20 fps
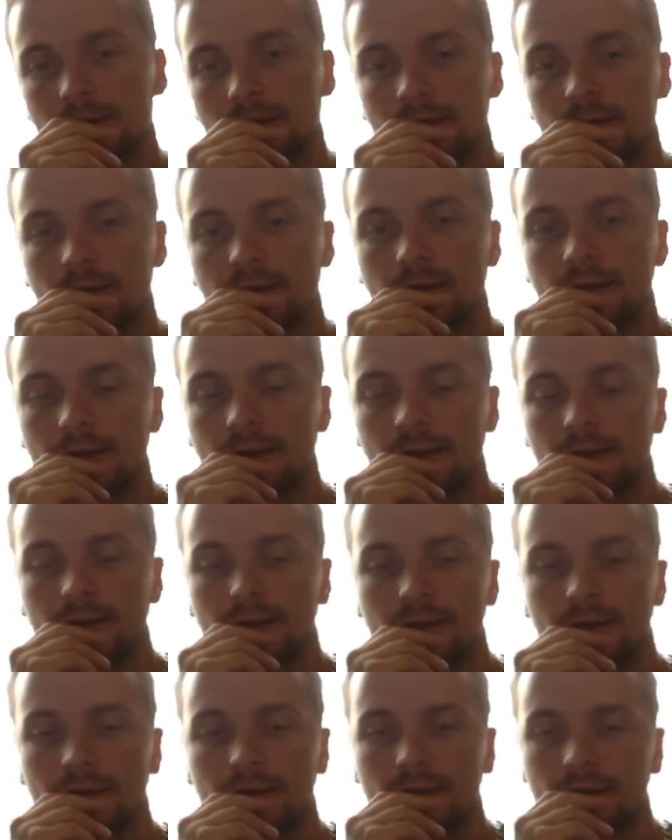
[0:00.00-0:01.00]

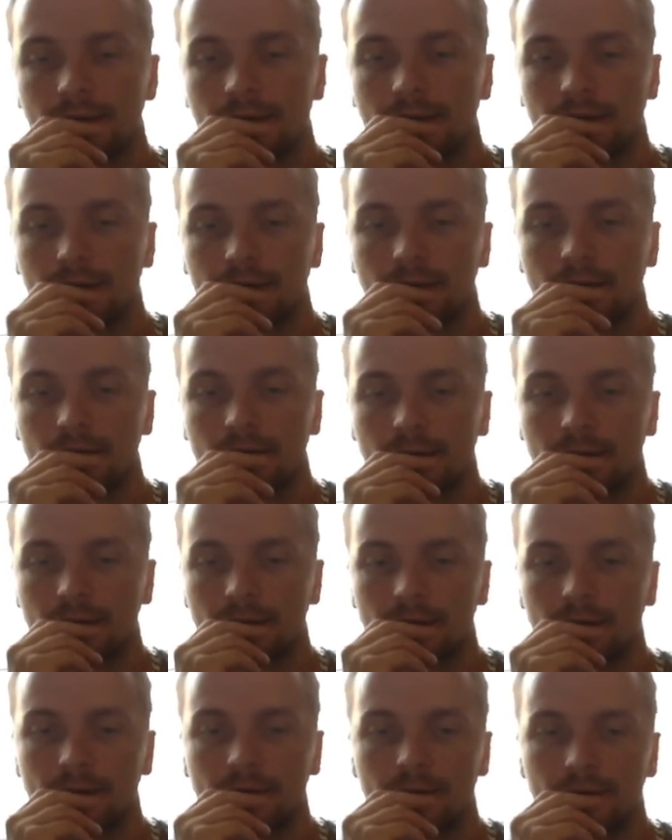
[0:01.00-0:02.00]

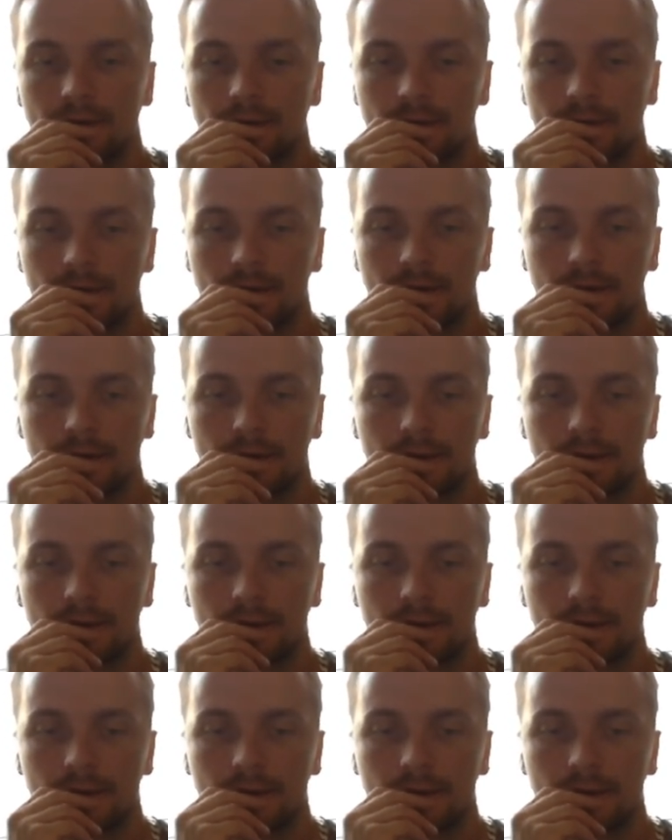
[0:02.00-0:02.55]
Nobody speaks.